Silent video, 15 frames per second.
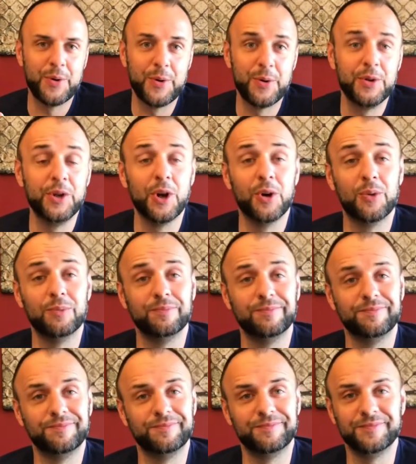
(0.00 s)
You know,
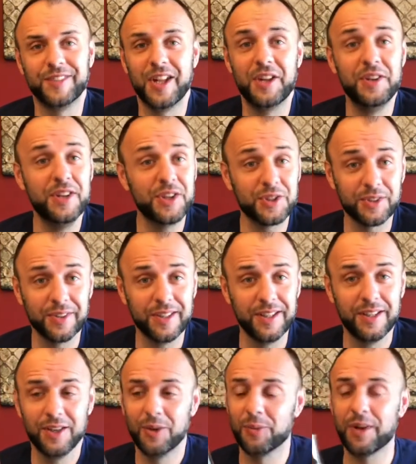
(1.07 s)
initially,
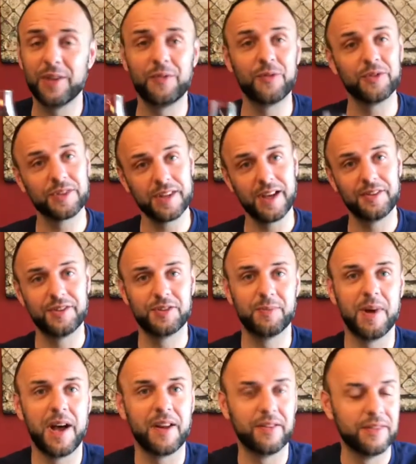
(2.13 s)
when I first got this
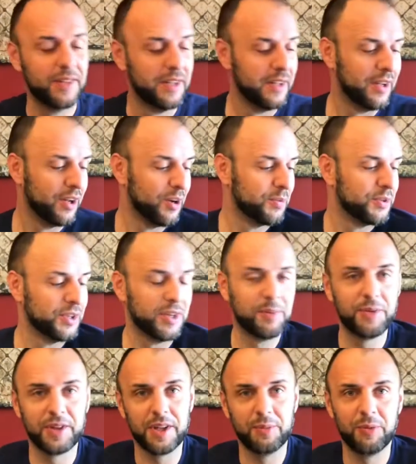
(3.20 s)
bottle, I opened it up
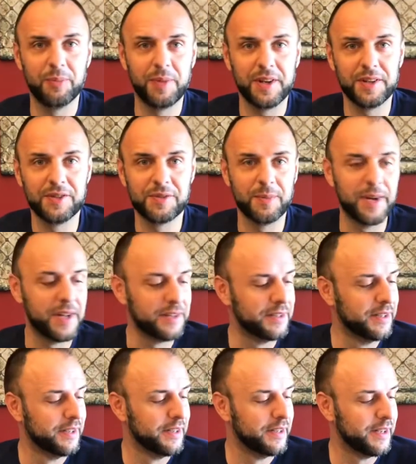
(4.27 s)
with a couple of buddies of mine,
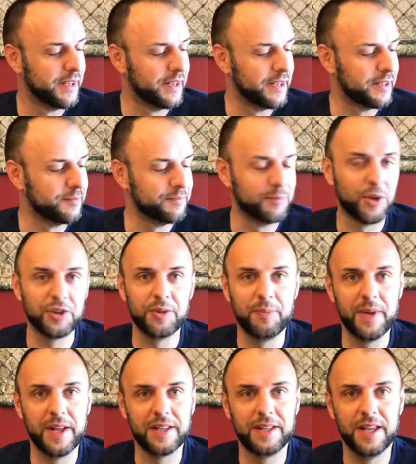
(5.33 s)
Malted
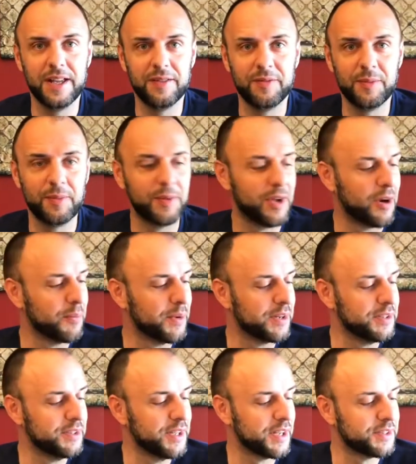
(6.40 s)
Man Cave and our
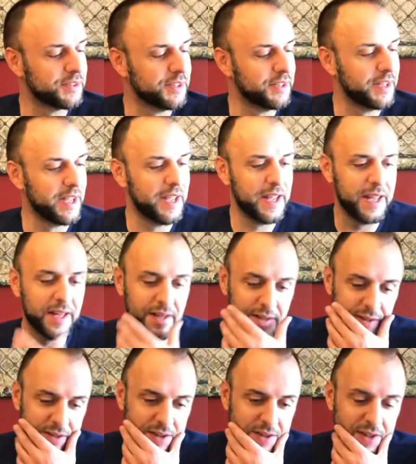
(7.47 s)
buddy Dustin, and
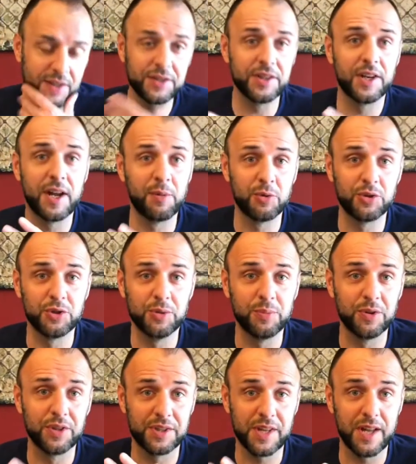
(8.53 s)
Dustin and I were
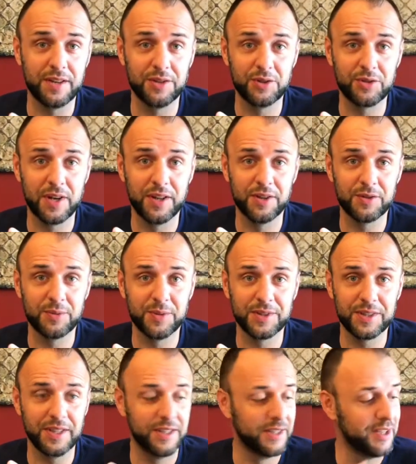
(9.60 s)
super excited to try this
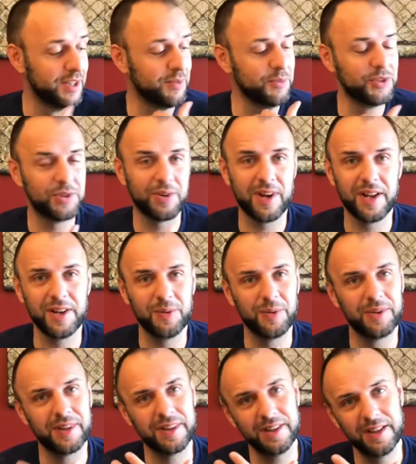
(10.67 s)
whiskey. And then we tried it and
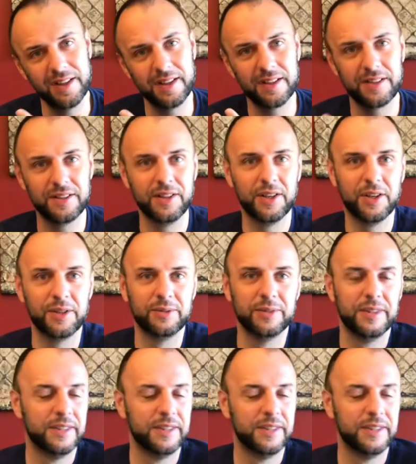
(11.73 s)
we're like, you know,